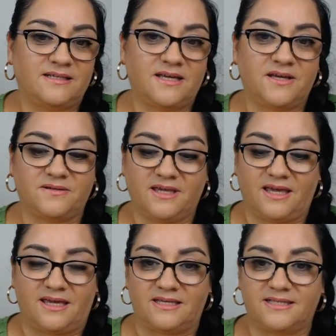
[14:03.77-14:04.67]

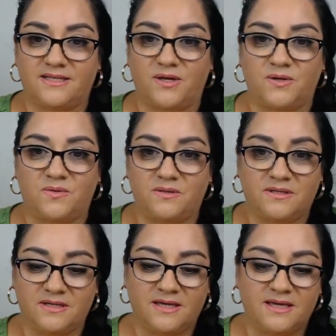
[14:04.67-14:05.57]
Okay, so
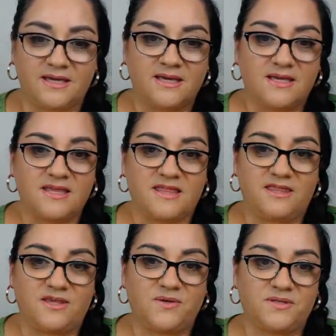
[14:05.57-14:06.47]

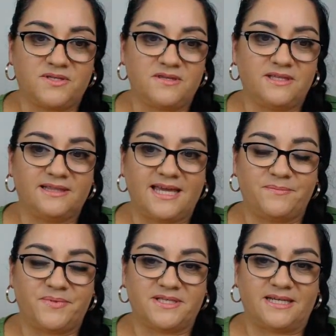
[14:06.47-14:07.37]
those are the
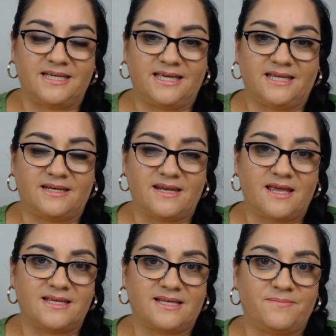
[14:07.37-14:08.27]
labels, and again,
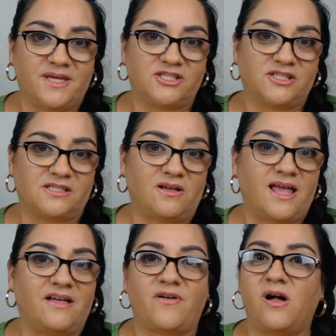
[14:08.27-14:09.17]
as I mentioned, I'll
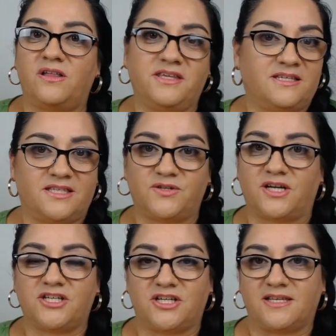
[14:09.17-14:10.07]
have all the
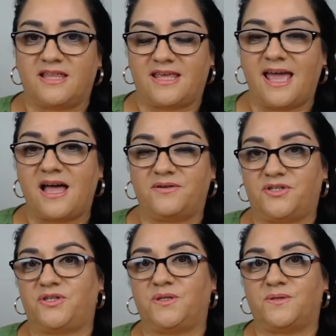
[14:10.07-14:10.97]
instructions on the
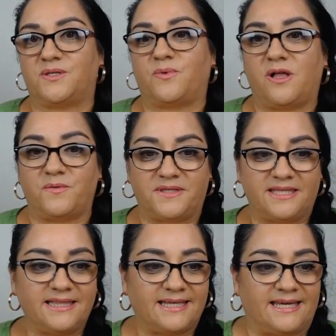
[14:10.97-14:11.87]
how-to as well with the
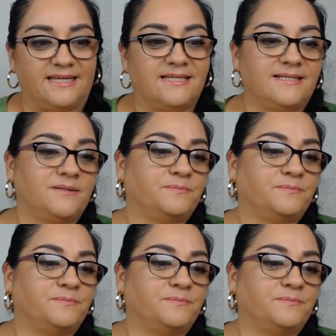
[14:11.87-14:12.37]
links.